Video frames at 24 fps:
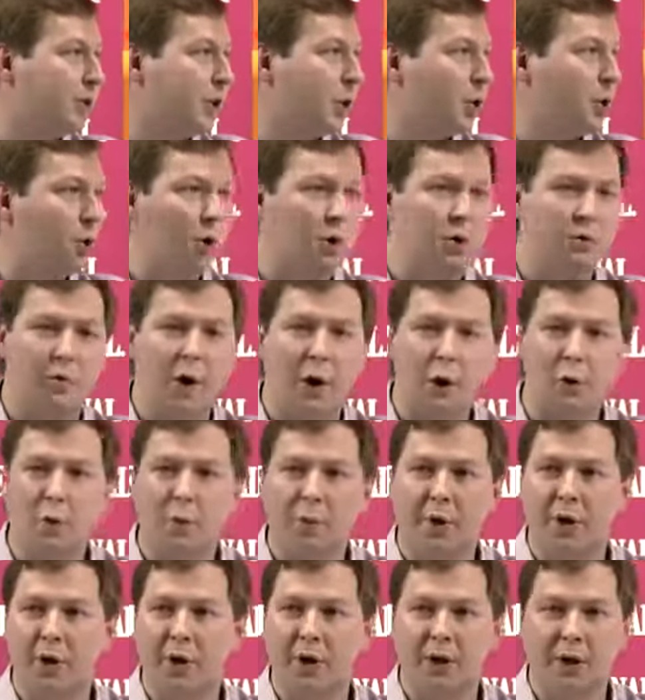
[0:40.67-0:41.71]
They called
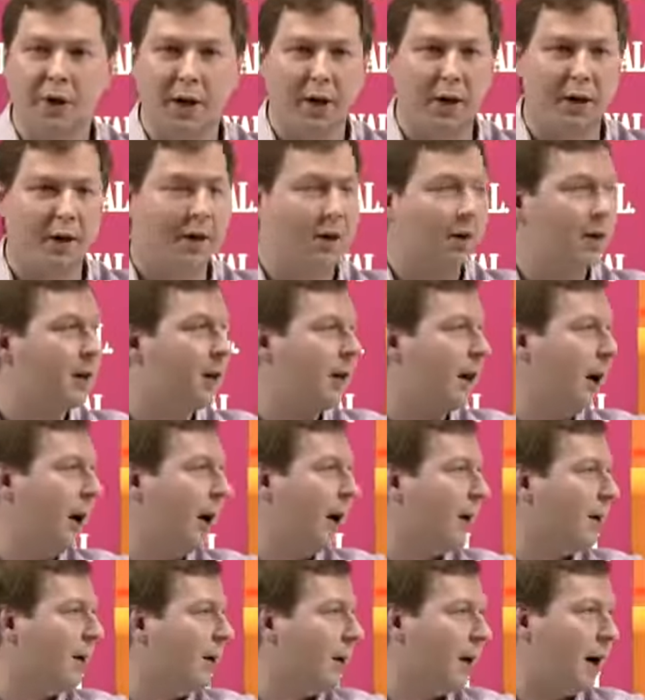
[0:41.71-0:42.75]
vacuum cleaner,
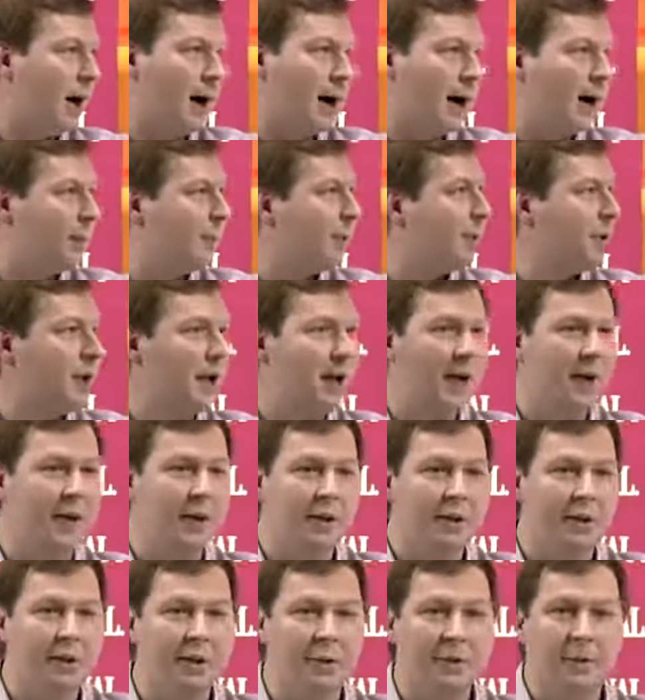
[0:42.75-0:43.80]
car,
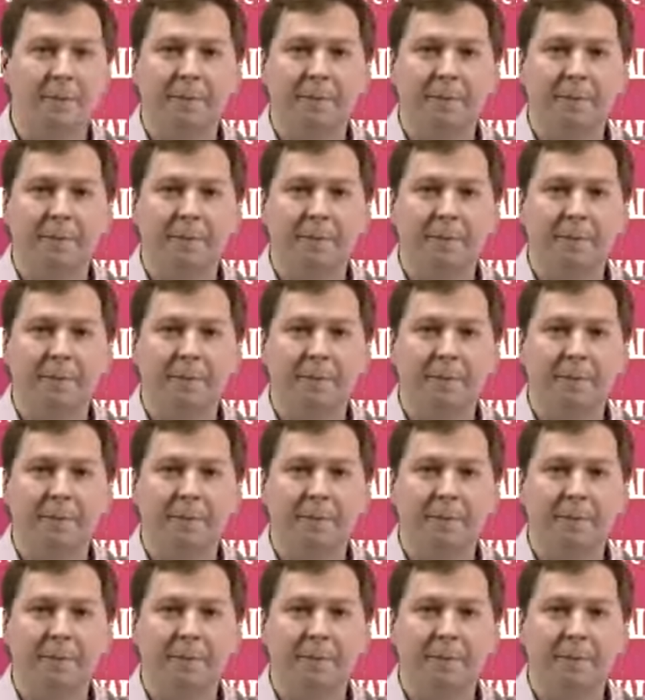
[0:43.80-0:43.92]
airplane,